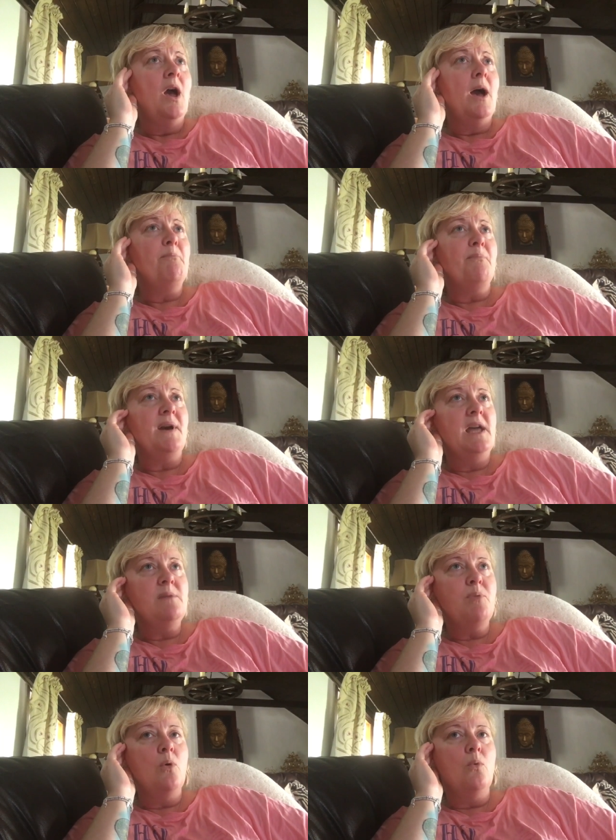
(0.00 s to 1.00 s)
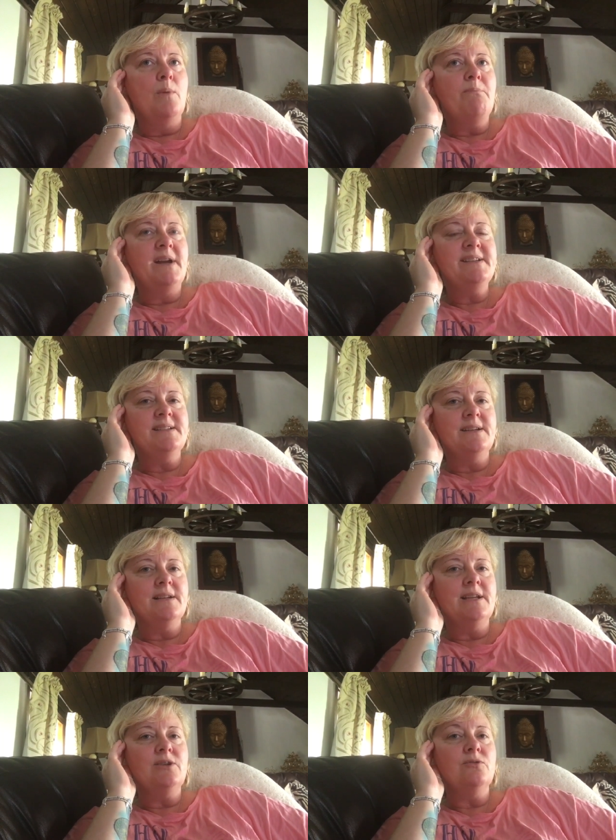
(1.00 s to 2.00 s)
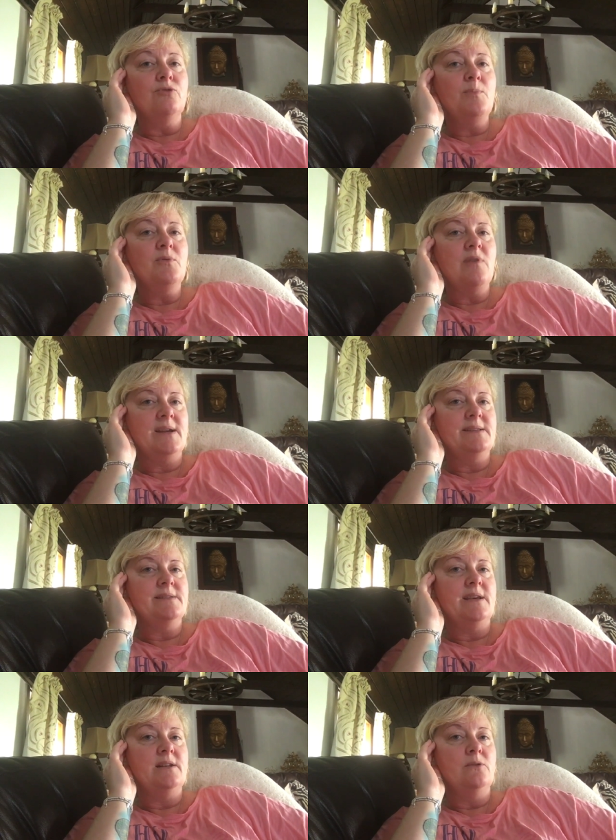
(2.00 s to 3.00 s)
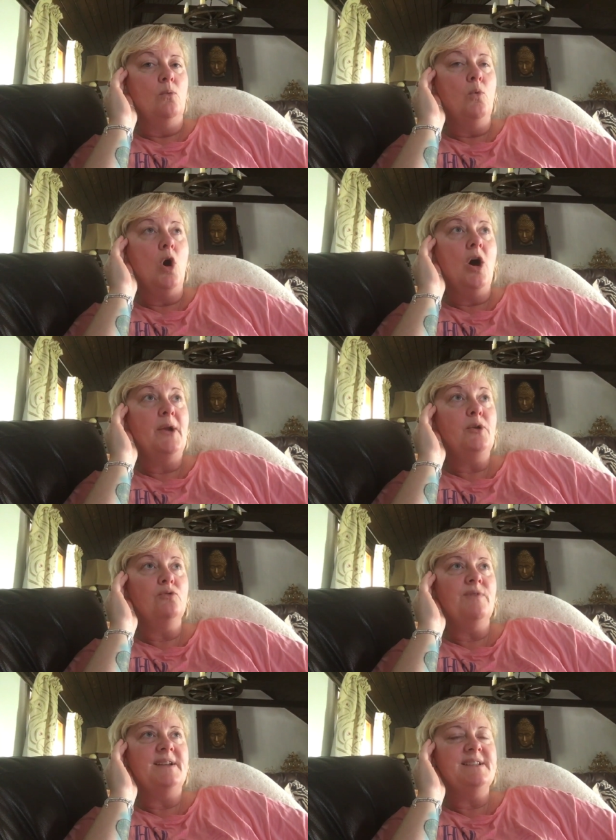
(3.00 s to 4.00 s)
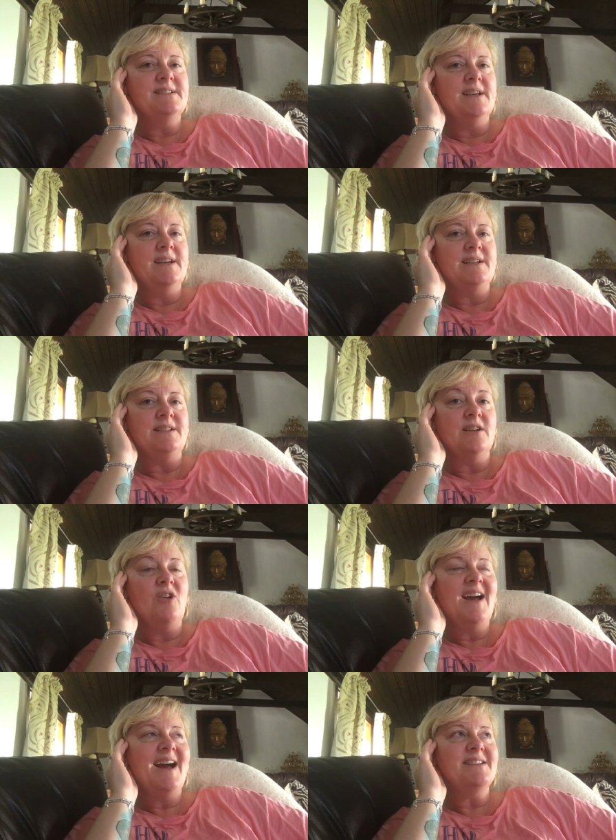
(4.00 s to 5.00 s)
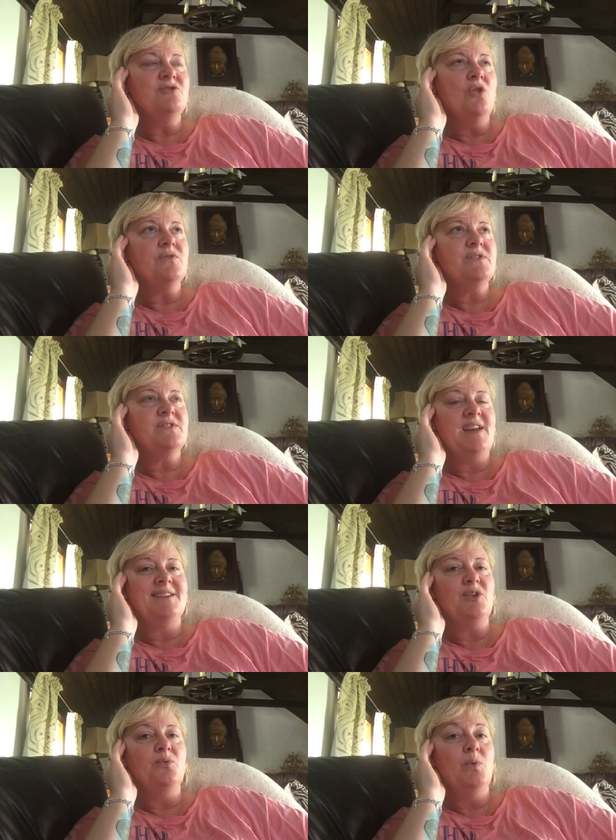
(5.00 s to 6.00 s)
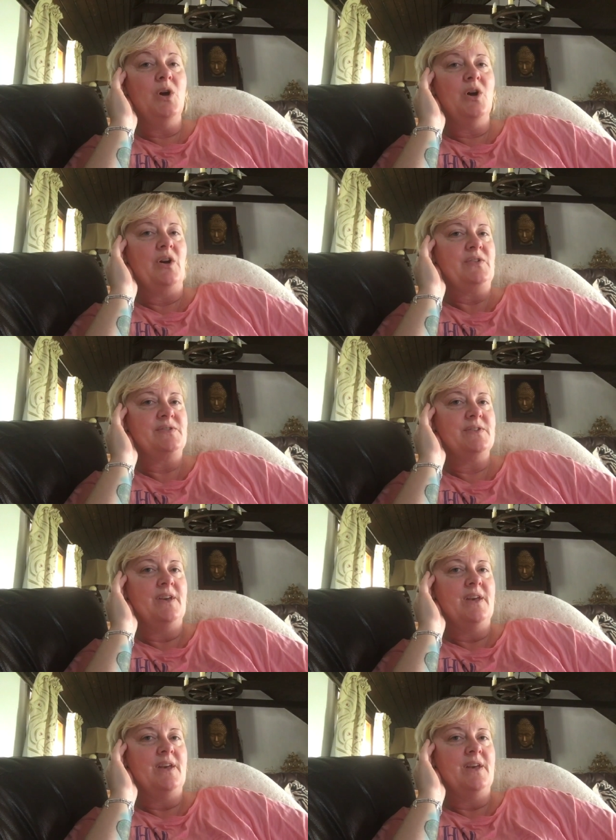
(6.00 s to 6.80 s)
And people were basically corroborating what I'd already seen, and I had not said a word.